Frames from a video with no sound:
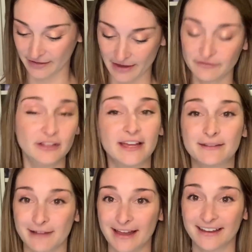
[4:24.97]
I feel like,
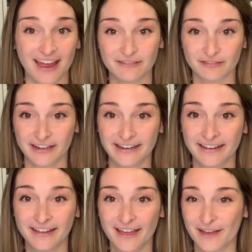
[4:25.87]
read every
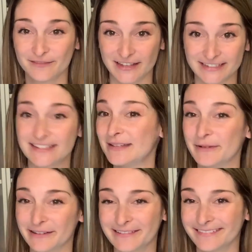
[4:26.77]
fantasy
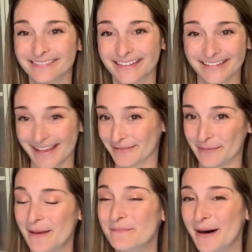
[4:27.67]
book that's ever
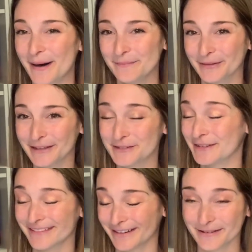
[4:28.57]
been published.
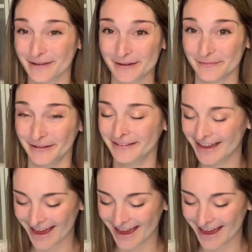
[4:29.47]
They're incredible.